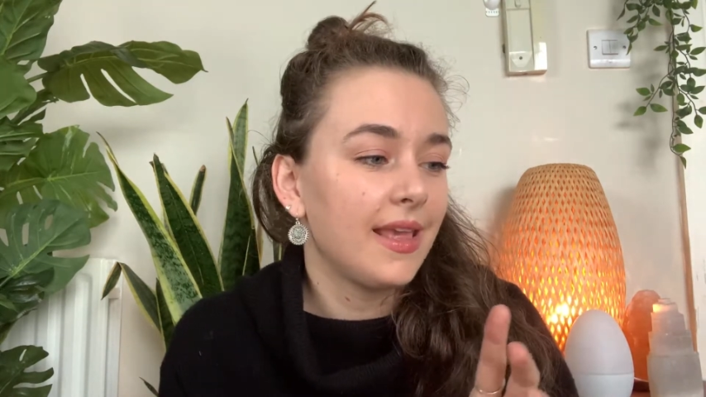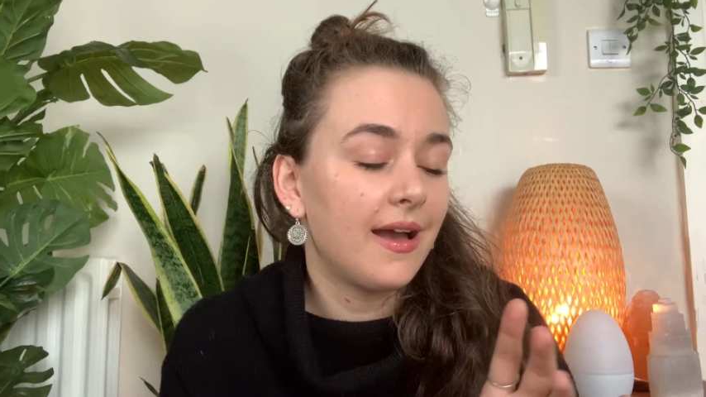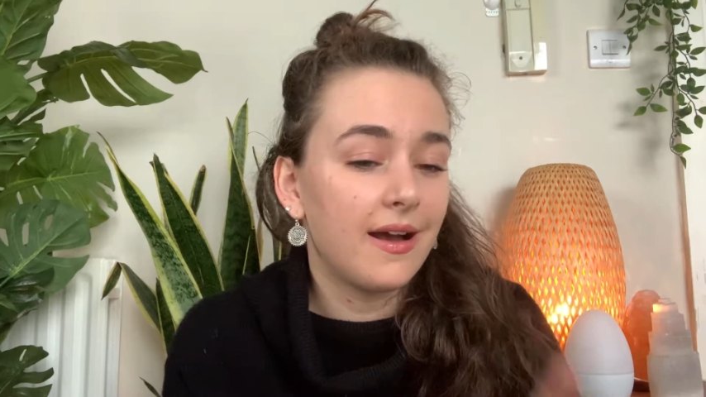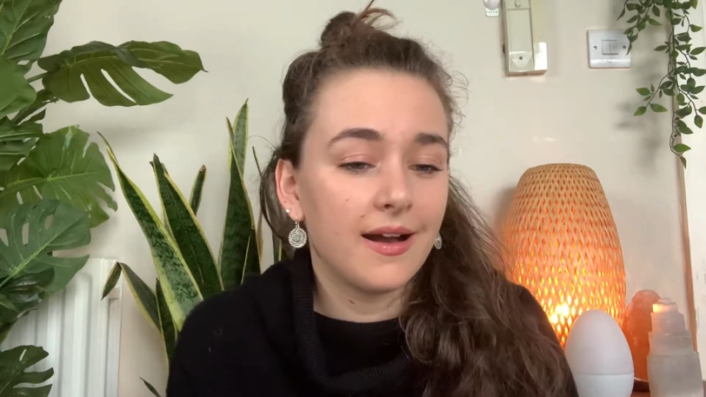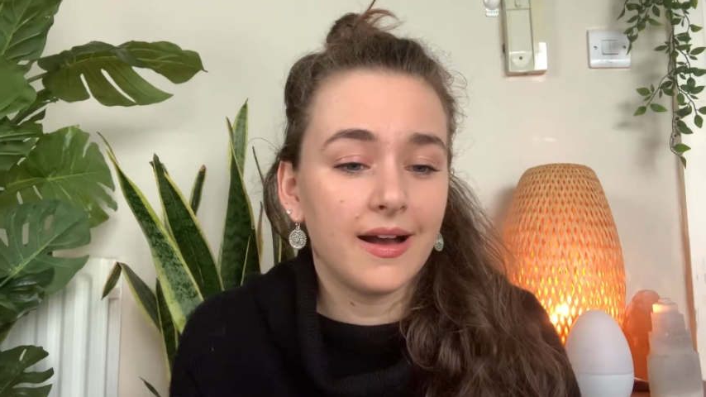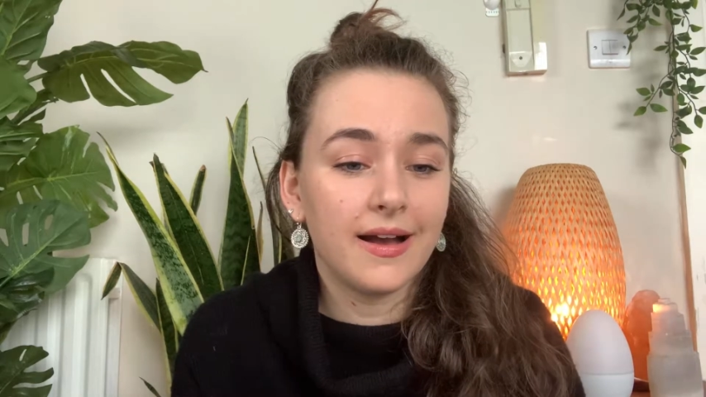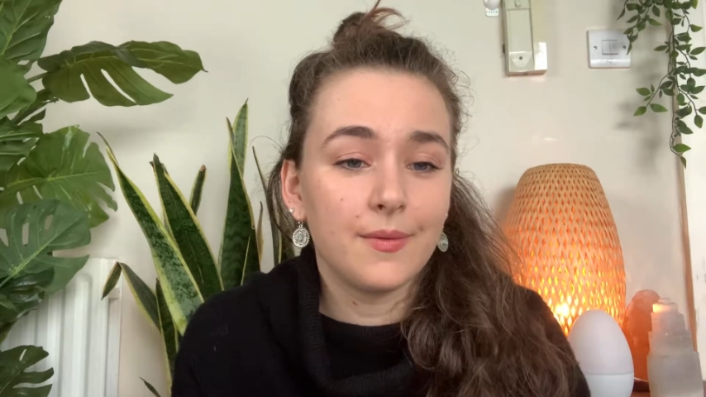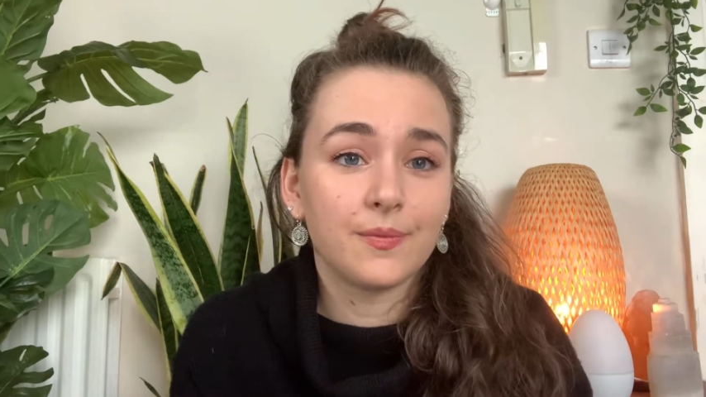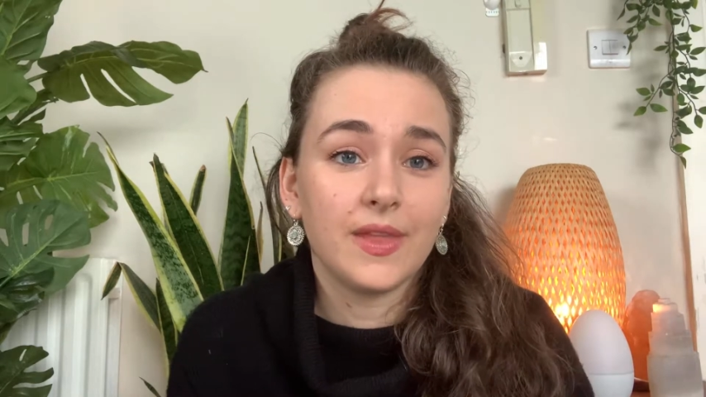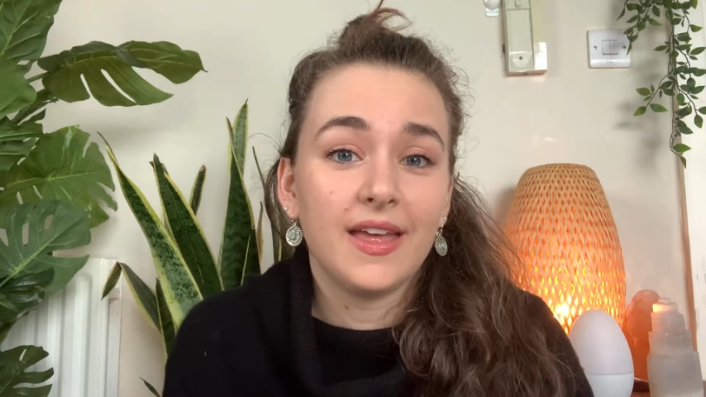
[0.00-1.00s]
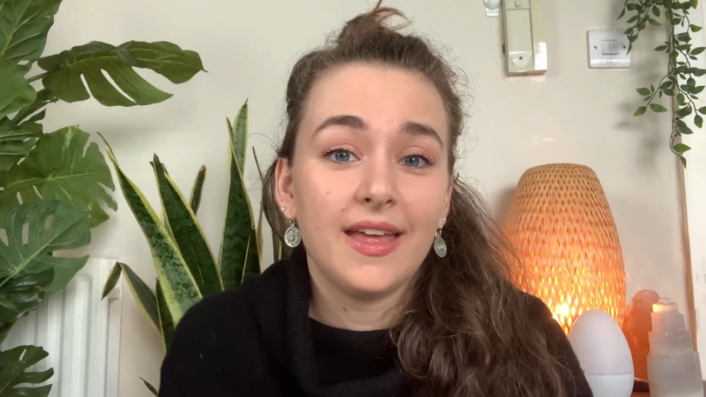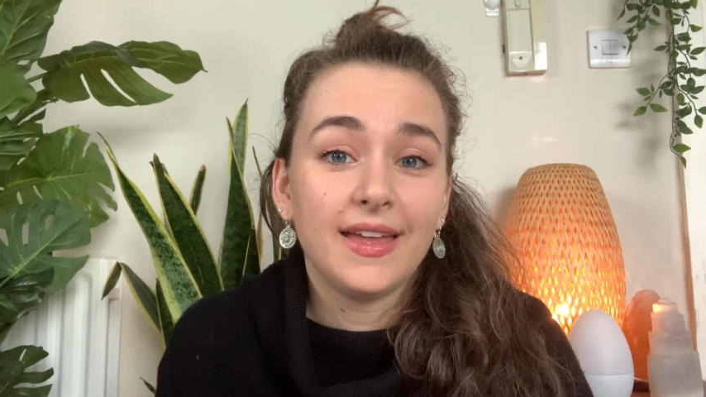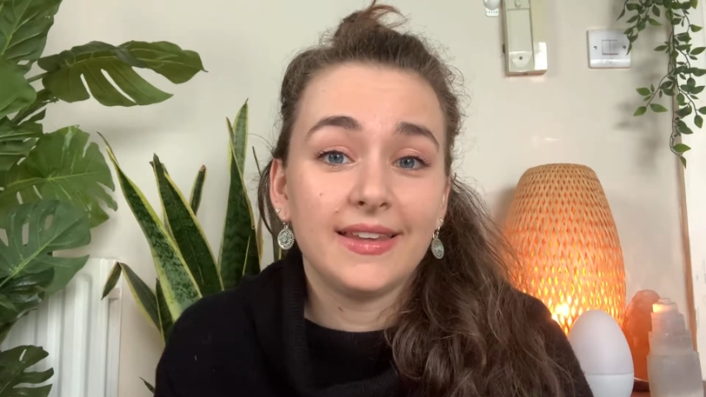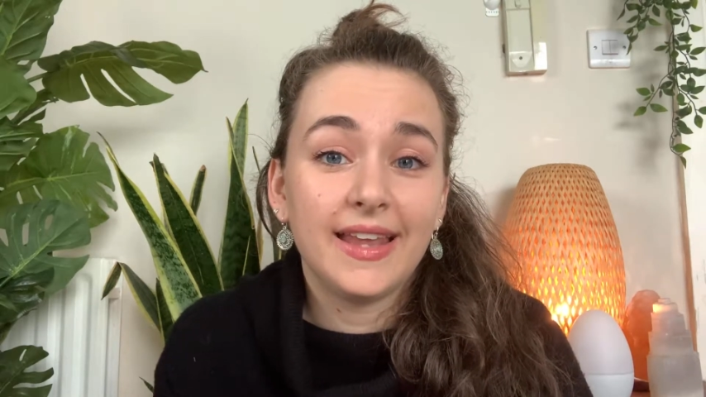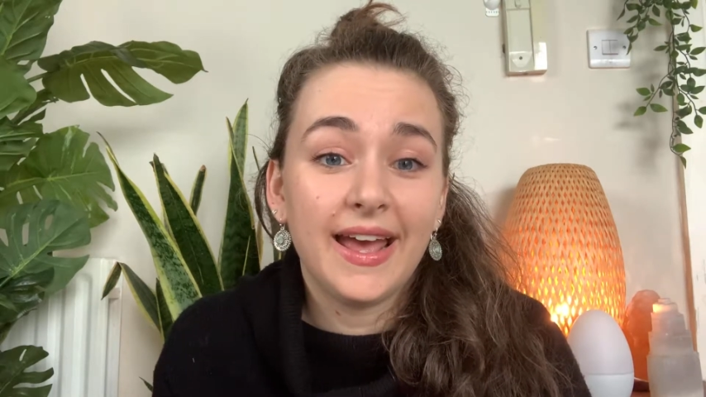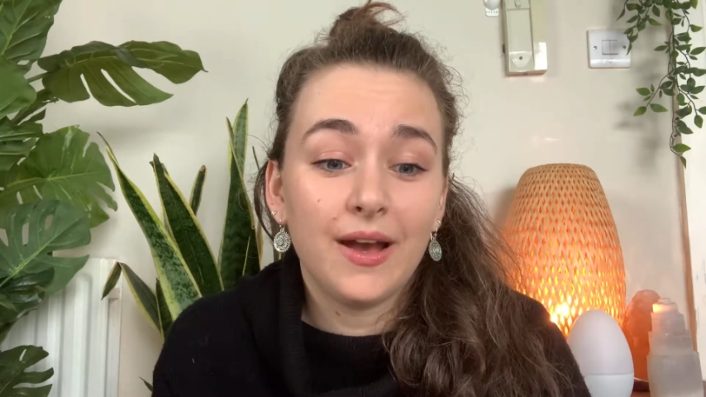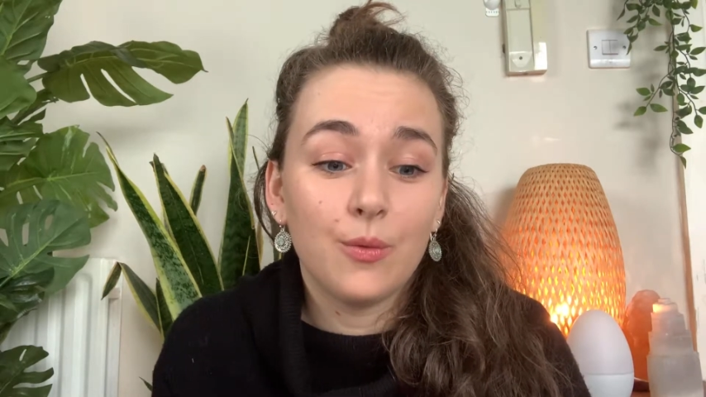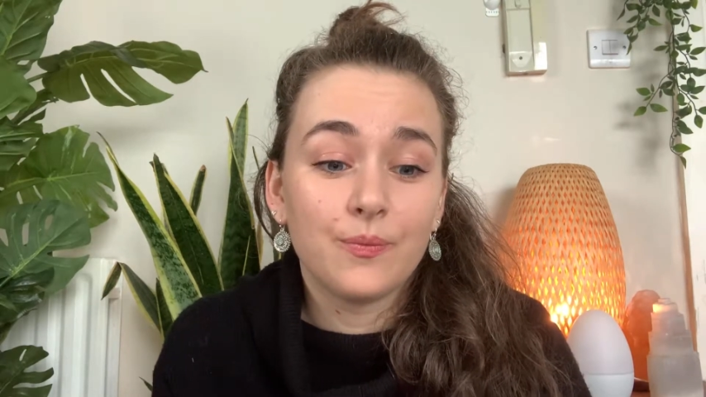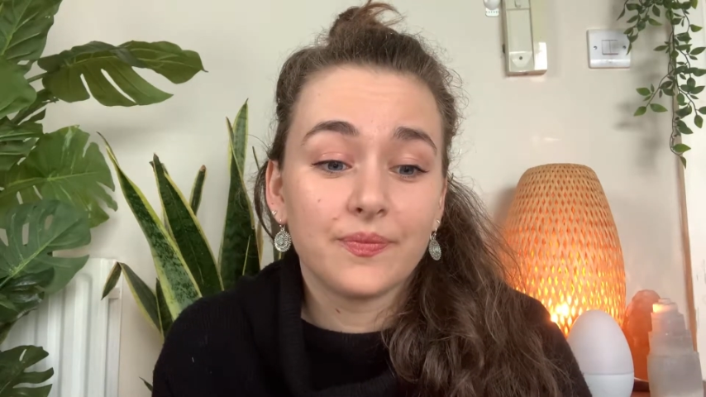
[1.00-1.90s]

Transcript: Now,